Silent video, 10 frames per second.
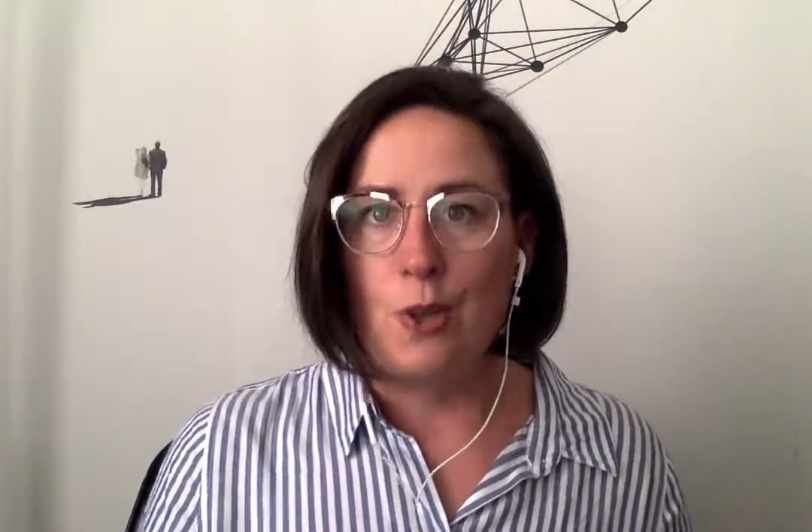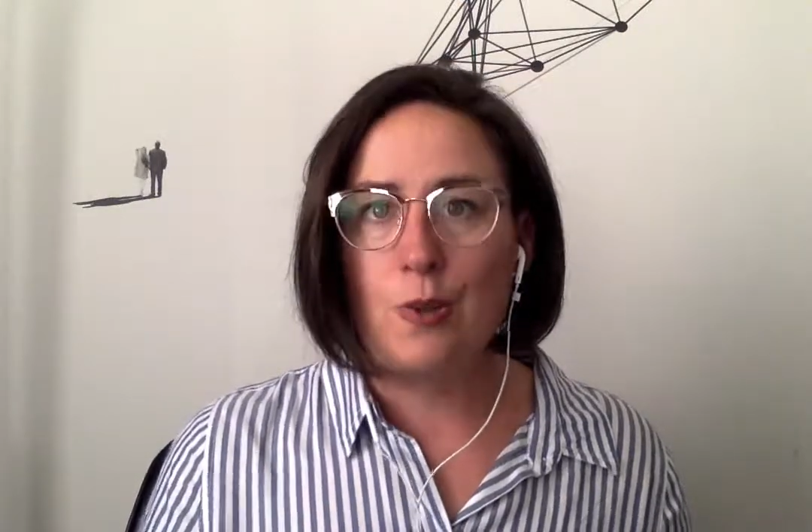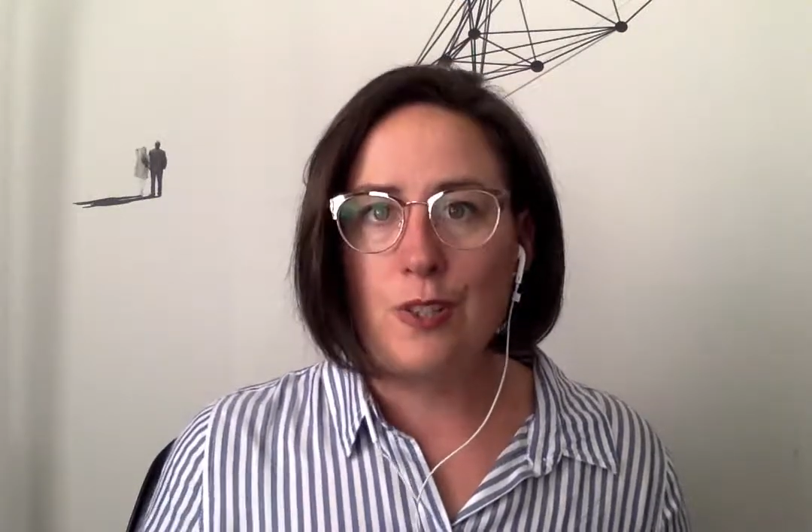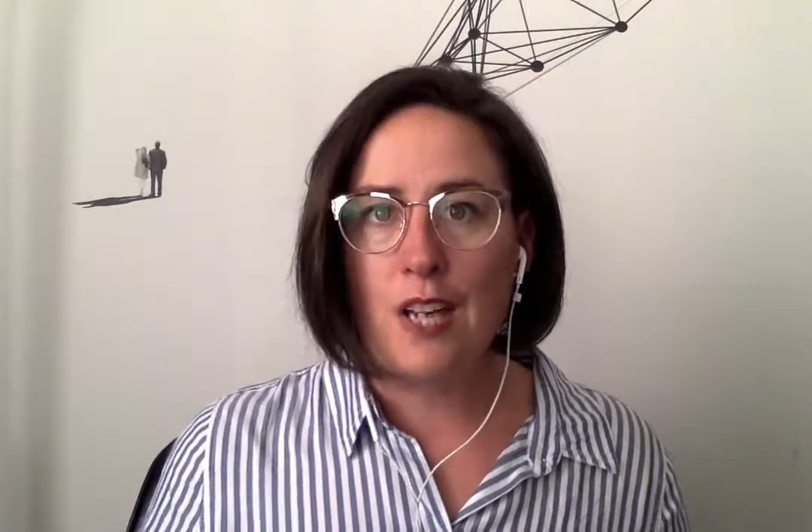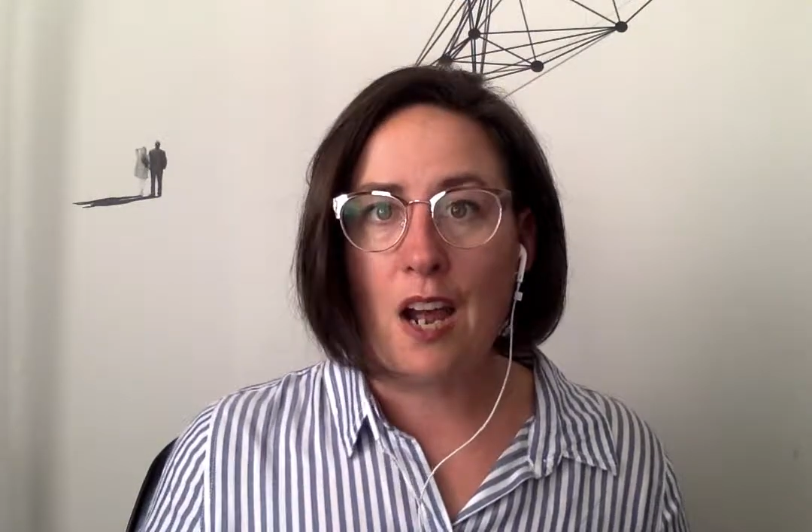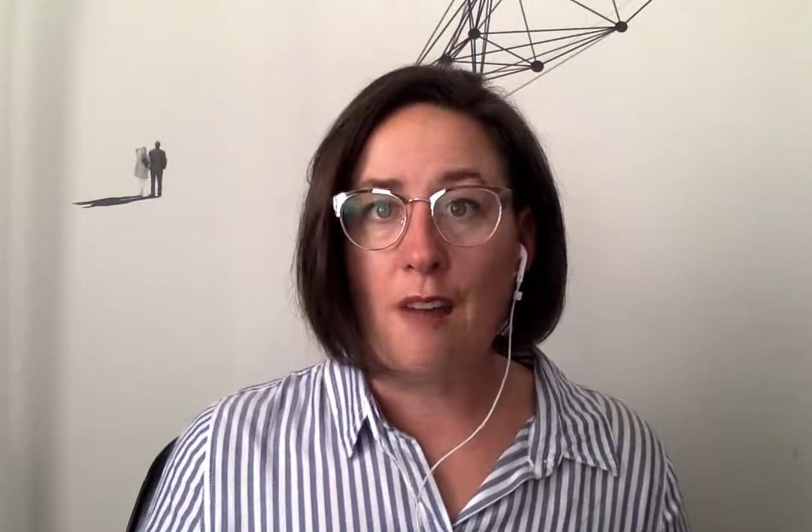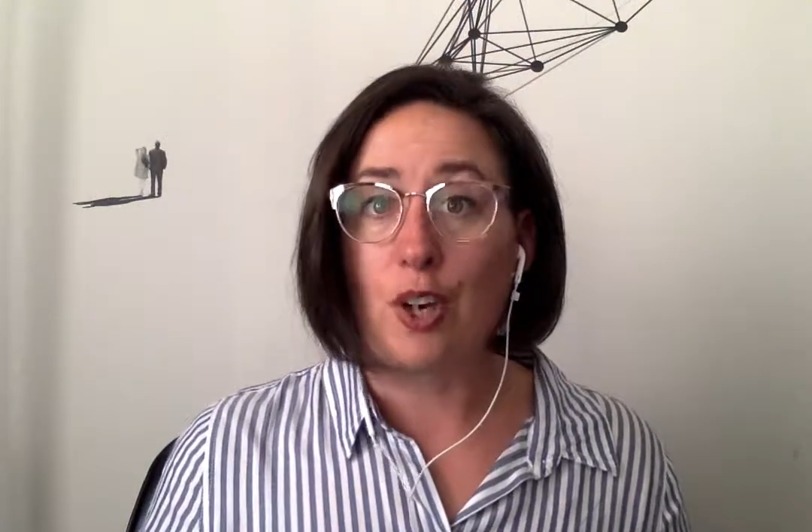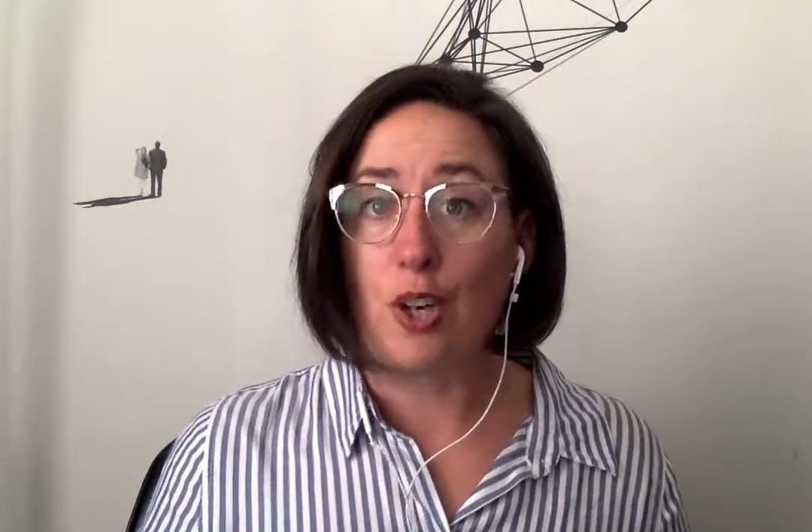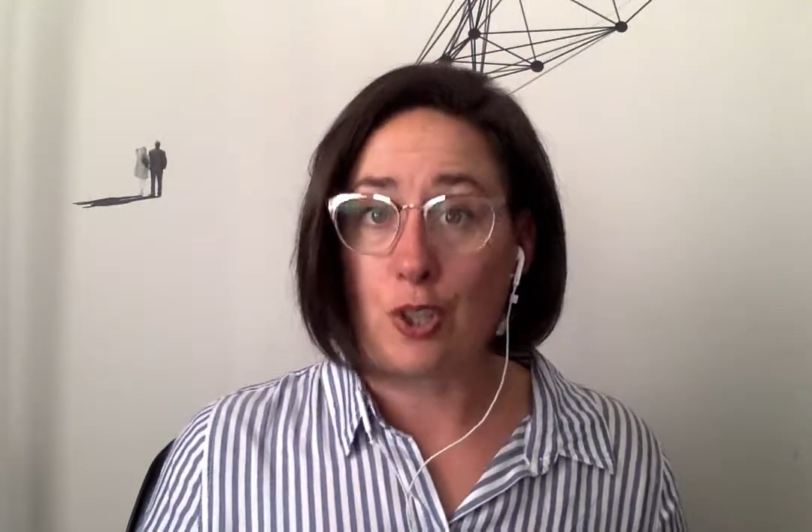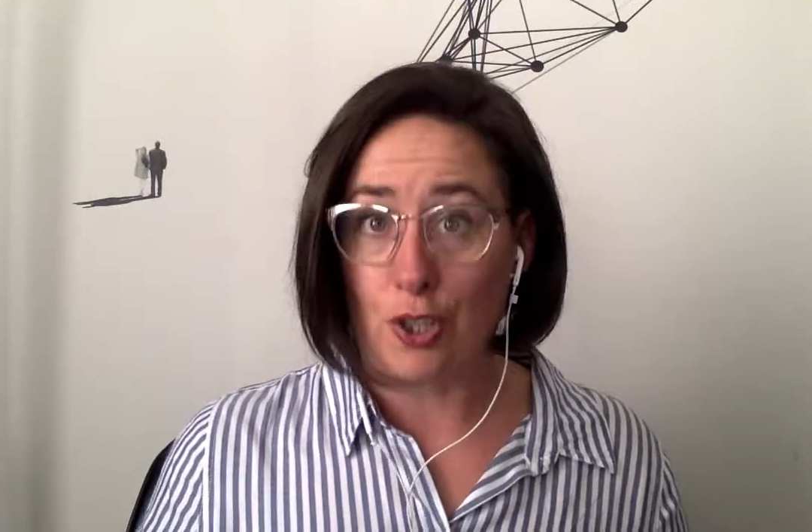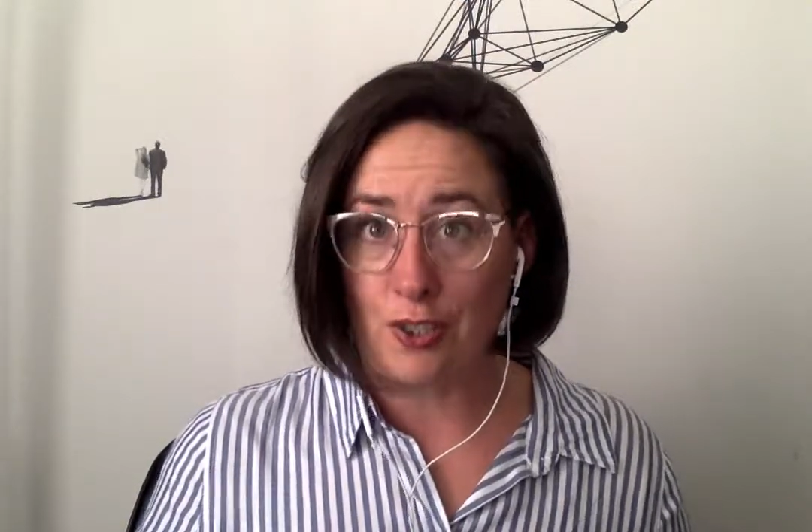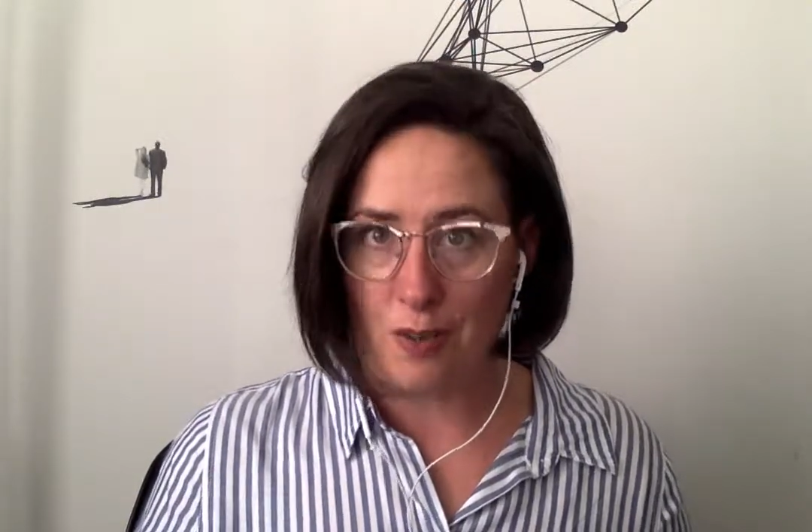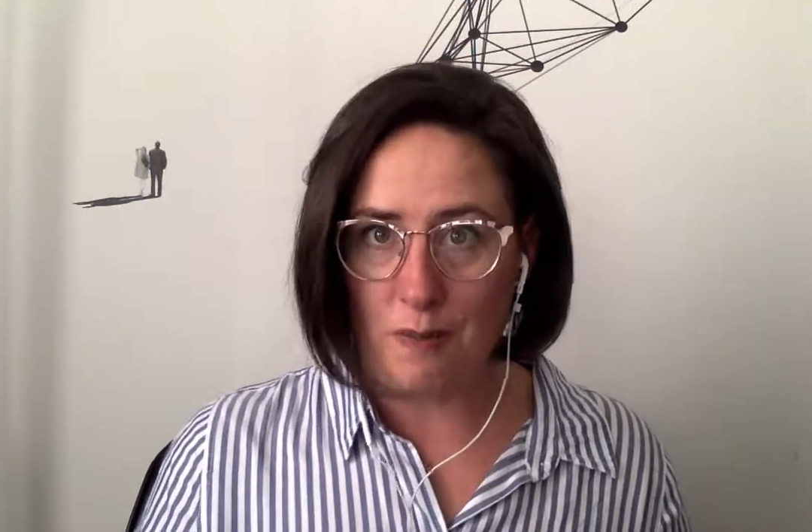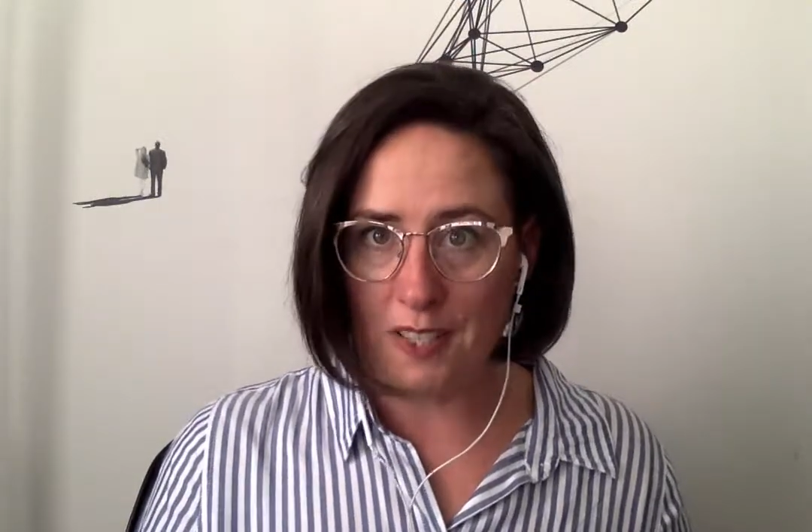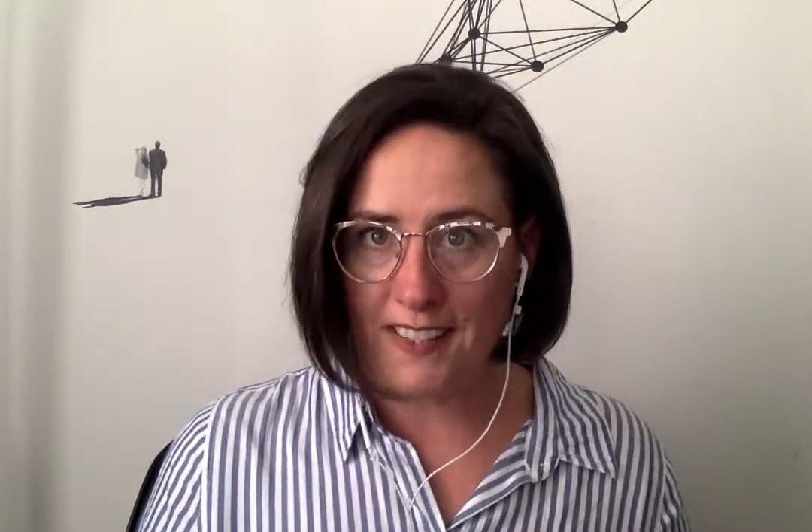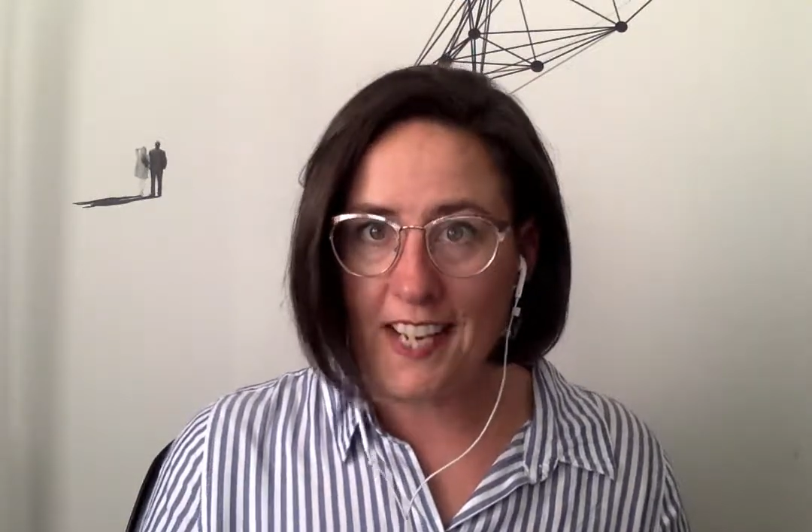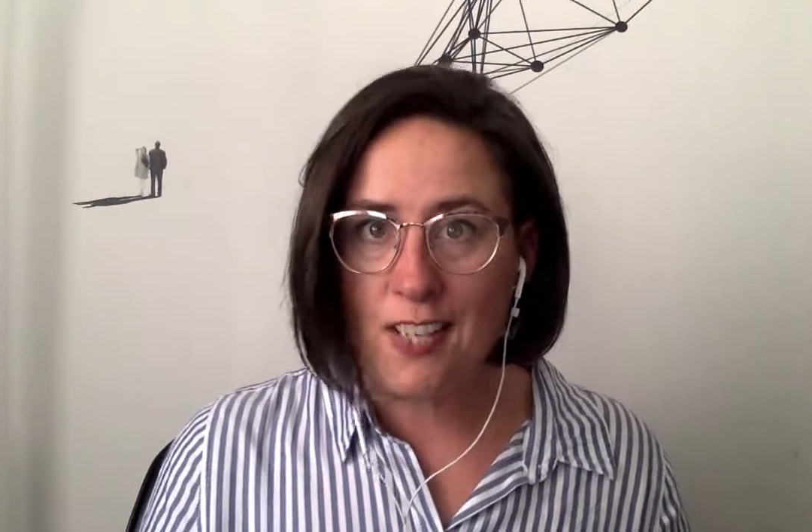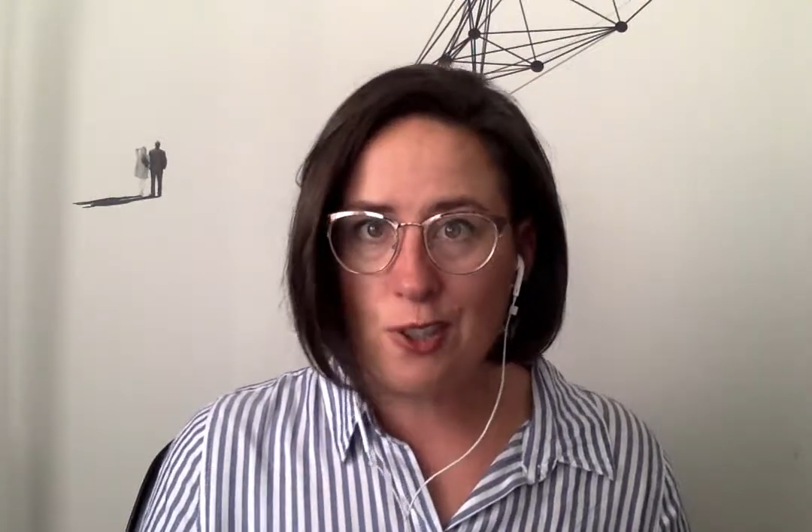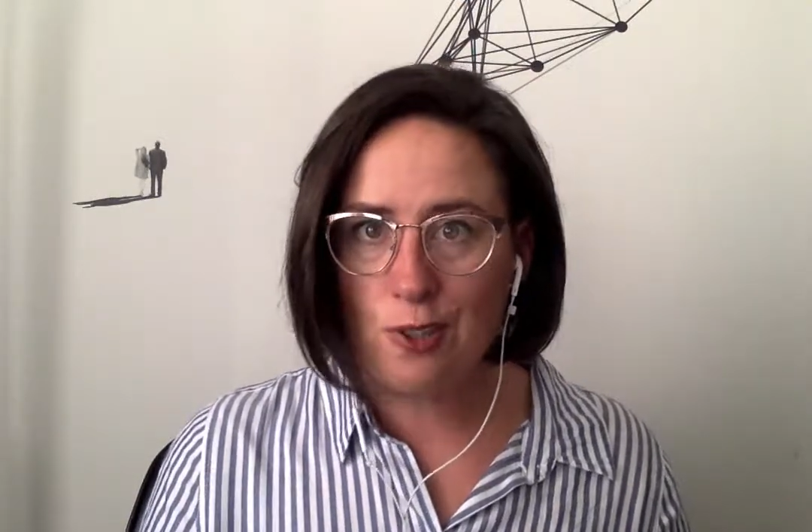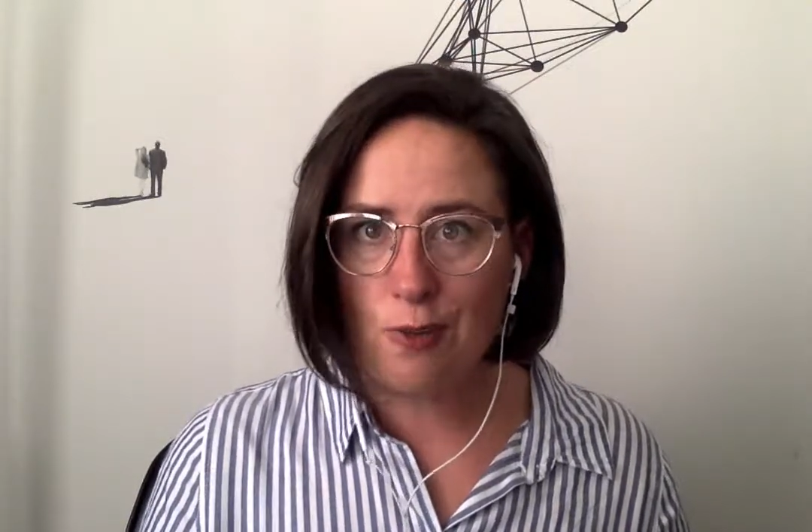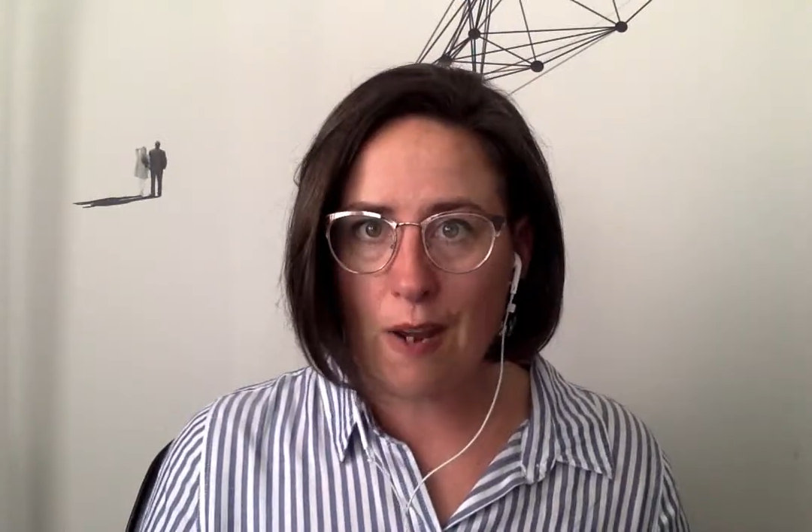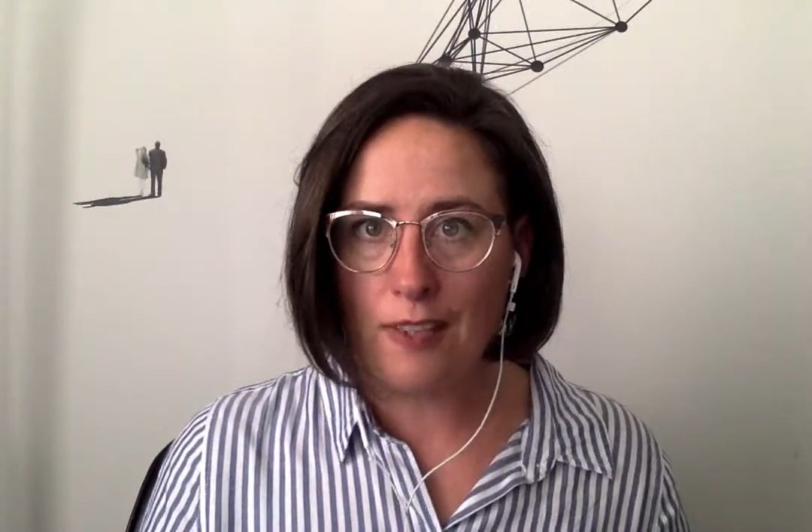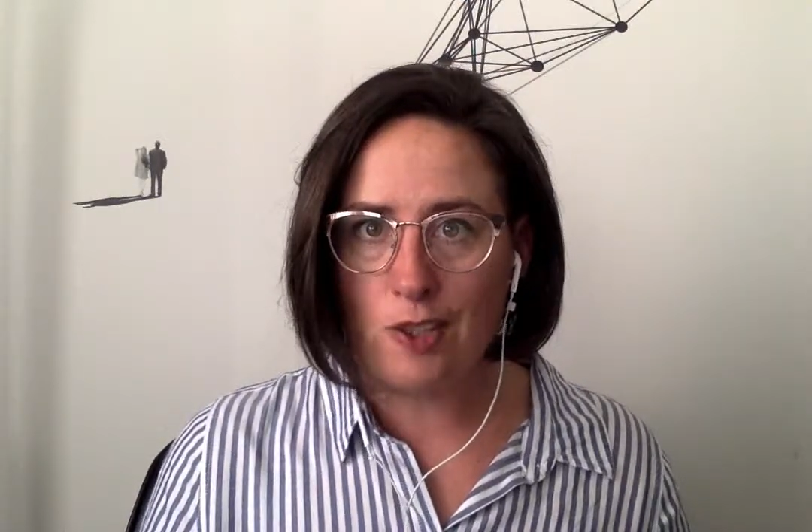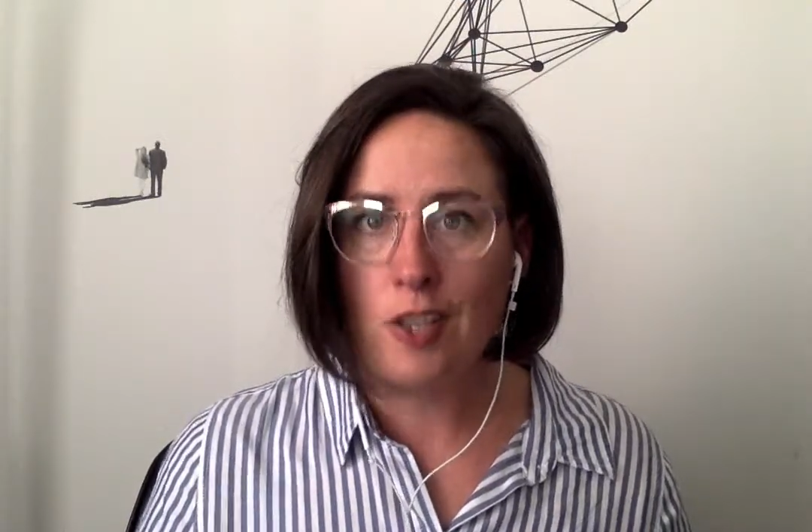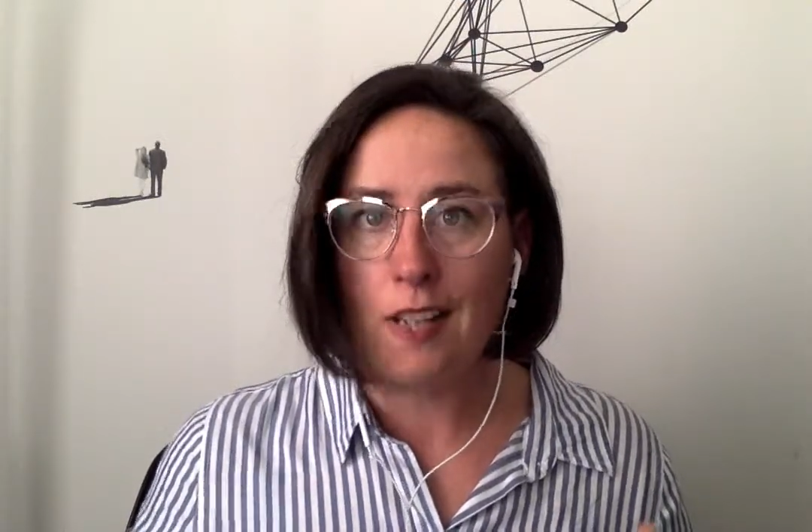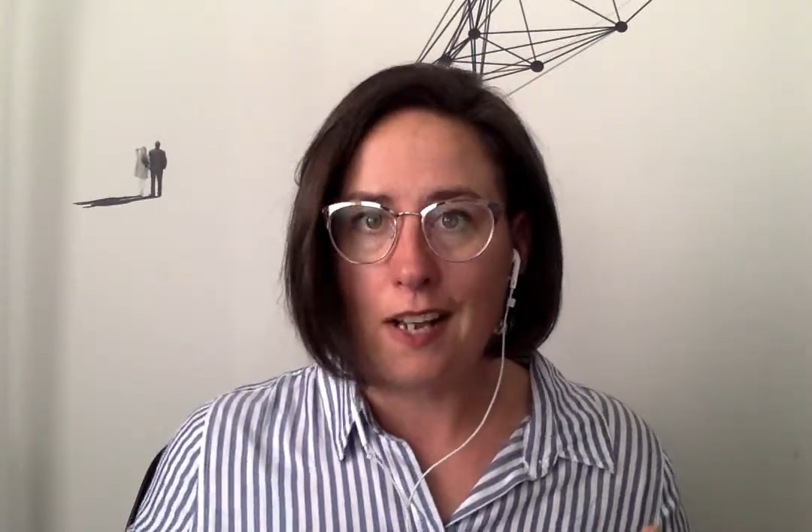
you need to have a good communication strategy,